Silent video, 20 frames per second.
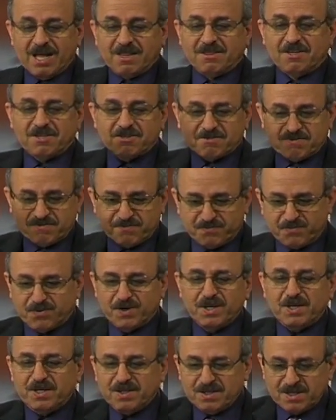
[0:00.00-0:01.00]
this
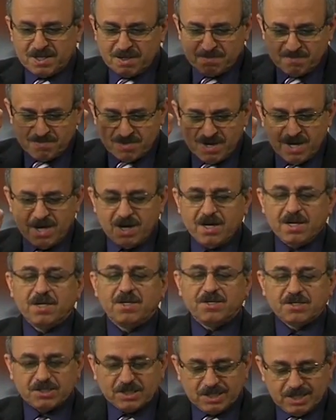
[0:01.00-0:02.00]
freedom
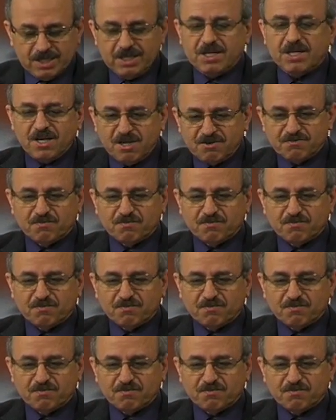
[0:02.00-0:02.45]
is here